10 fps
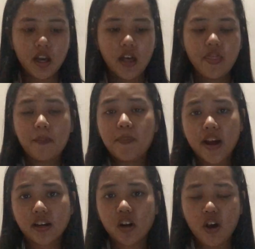The
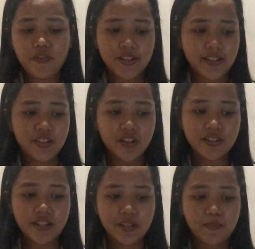background of this
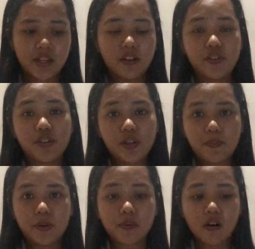injustice because the
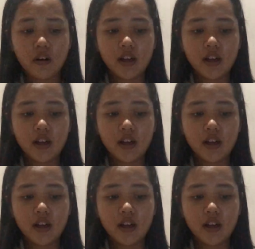Supreme Court